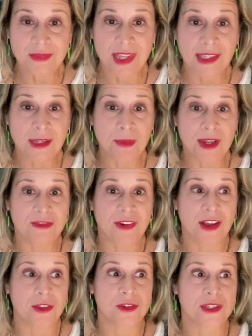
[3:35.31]
And then my
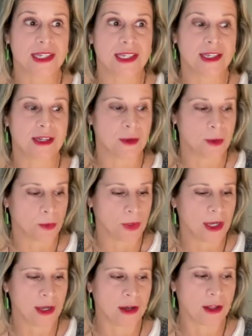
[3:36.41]
father said,
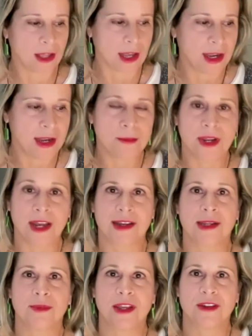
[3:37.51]
Well, I am not
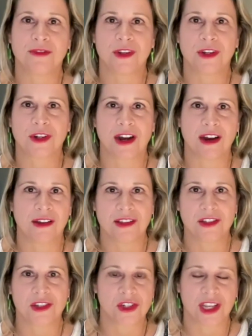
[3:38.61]
going to pay for your college
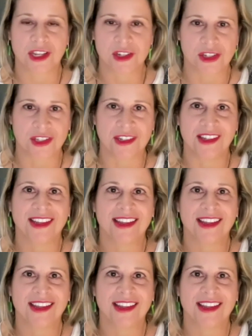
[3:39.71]
education.